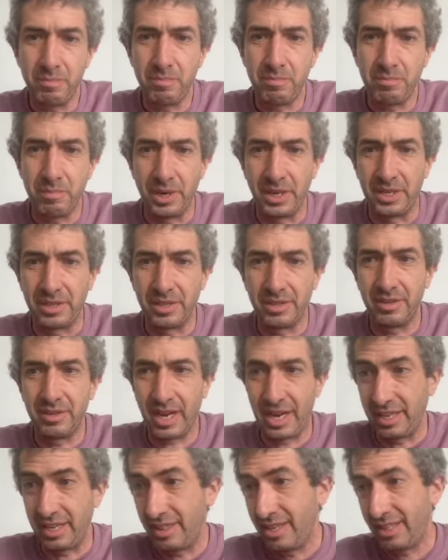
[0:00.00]
But
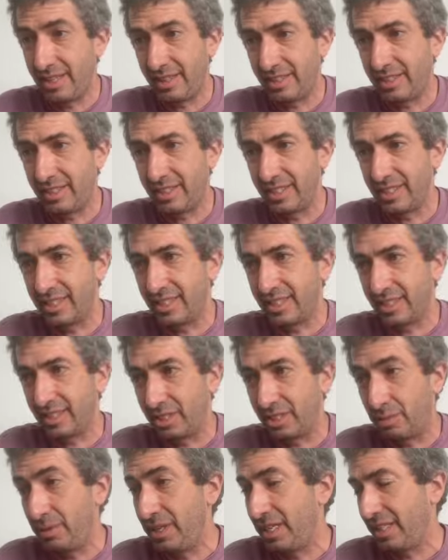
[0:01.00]
I think this is,
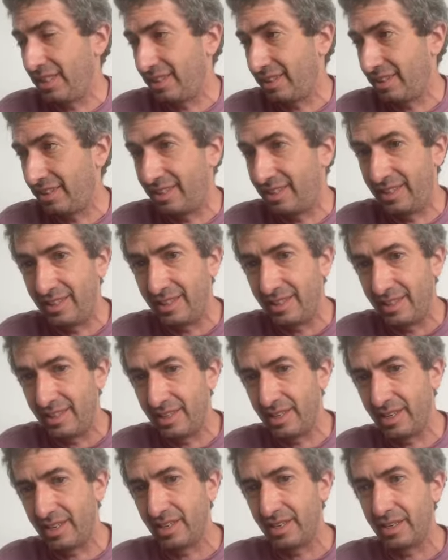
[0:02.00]
to me,
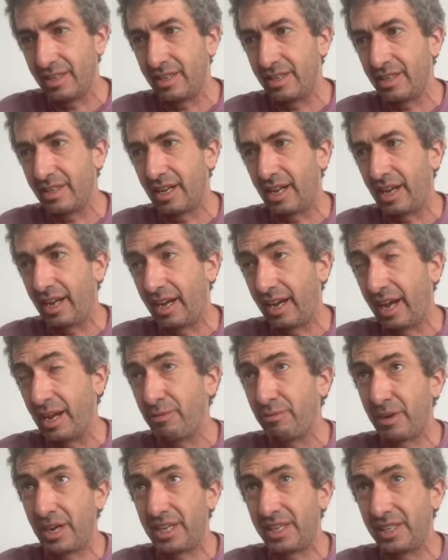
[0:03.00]
I
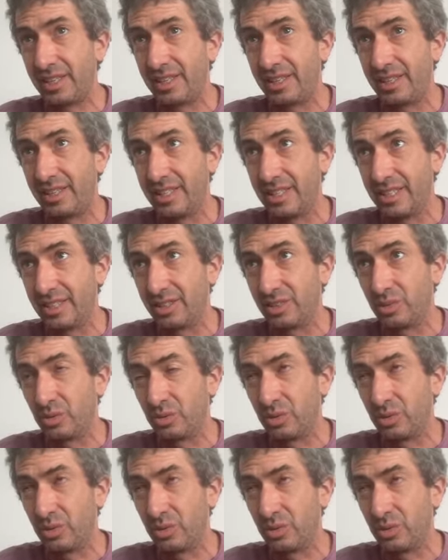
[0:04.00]
find this